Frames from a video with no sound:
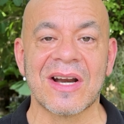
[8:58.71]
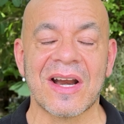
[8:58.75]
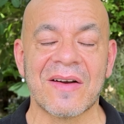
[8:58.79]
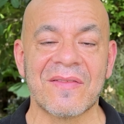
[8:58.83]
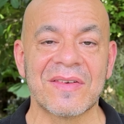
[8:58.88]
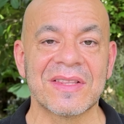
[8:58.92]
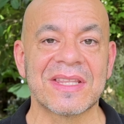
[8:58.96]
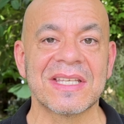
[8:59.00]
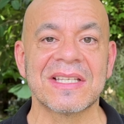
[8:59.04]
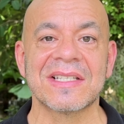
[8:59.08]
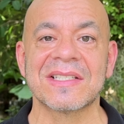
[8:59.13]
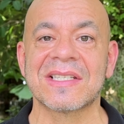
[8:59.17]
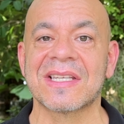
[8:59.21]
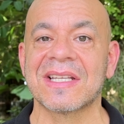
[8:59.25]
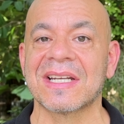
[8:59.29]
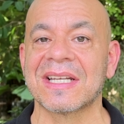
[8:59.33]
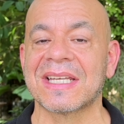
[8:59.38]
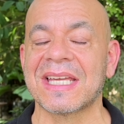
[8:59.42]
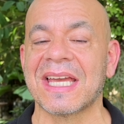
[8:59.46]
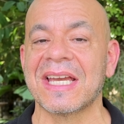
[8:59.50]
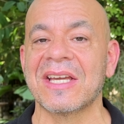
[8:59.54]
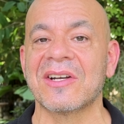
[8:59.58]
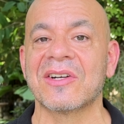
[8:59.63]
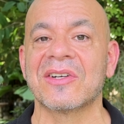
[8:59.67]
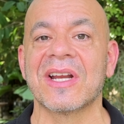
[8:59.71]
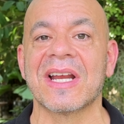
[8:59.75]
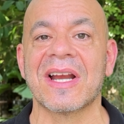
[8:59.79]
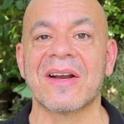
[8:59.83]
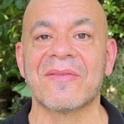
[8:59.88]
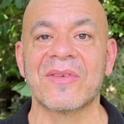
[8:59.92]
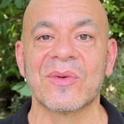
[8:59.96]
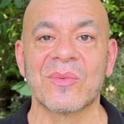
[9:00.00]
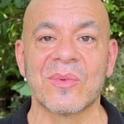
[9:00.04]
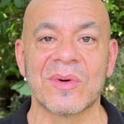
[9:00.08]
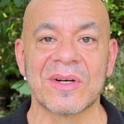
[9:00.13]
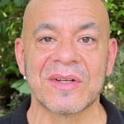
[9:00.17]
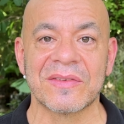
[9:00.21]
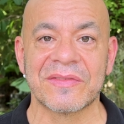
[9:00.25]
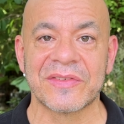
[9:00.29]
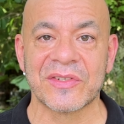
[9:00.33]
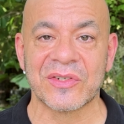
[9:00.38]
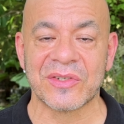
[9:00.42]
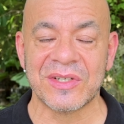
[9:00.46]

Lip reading: Everything's going to cater to every one of your